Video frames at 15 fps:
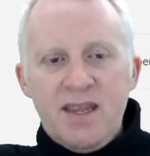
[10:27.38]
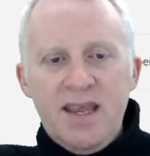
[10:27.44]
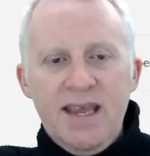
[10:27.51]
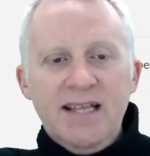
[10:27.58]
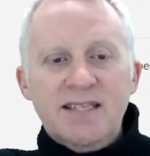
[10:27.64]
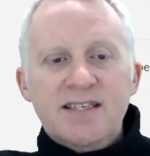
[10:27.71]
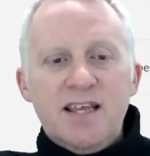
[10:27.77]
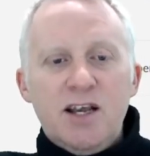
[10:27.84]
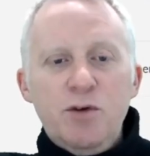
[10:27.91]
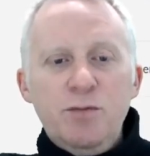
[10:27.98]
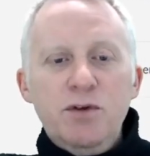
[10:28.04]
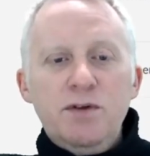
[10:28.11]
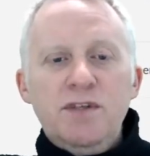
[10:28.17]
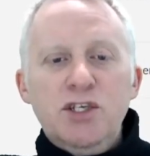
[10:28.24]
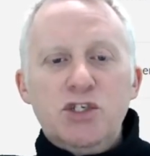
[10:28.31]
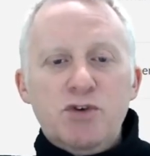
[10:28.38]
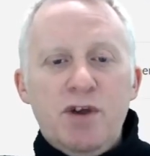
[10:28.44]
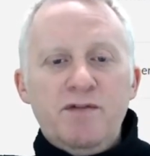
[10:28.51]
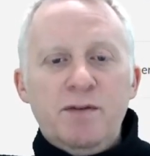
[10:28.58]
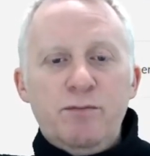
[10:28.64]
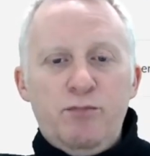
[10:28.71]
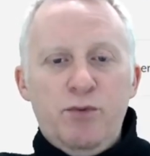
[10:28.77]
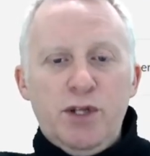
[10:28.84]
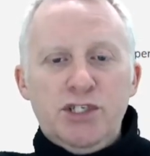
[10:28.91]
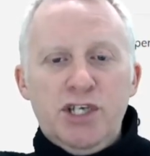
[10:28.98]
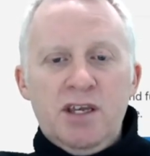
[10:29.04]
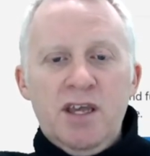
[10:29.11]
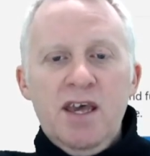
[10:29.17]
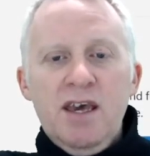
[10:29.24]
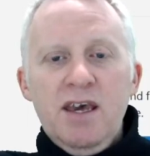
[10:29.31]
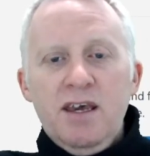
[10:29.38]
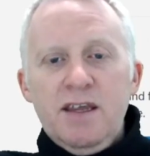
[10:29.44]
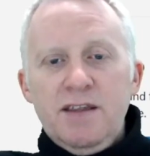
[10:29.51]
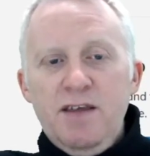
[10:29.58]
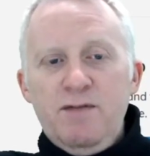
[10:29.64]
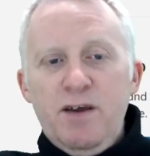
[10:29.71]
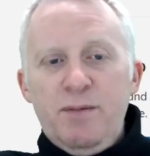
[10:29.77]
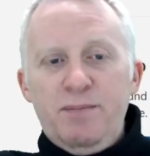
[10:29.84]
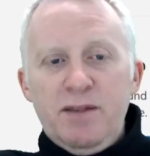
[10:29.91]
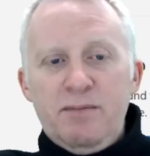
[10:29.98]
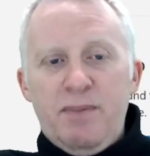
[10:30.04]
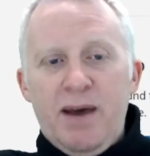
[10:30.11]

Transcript: It's a community driven project developed